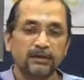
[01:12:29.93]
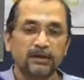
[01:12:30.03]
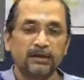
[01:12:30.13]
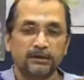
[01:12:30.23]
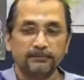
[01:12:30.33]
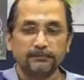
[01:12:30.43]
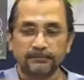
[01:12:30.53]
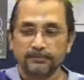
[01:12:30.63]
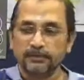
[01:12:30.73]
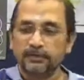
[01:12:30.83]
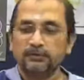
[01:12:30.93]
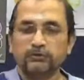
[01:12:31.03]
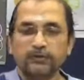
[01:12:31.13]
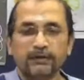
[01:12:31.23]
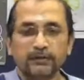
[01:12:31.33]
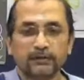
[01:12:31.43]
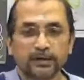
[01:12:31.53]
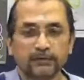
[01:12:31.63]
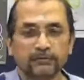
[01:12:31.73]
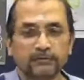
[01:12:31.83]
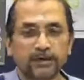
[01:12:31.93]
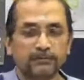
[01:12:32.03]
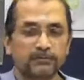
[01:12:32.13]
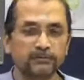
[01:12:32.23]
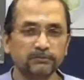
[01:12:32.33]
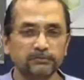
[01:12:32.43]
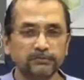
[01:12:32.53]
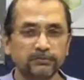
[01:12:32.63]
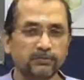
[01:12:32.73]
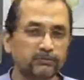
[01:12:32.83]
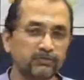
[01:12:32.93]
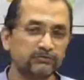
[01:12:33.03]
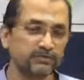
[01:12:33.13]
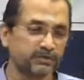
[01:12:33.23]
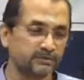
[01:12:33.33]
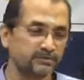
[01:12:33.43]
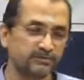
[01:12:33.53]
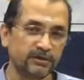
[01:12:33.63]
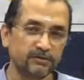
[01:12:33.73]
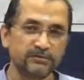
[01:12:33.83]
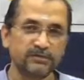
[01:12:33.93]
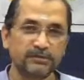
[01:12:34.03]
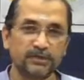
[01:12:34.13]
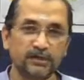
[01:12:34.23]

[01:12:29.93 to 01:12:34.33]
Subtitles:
To make the crown, I'm going to show you two different types of crowns.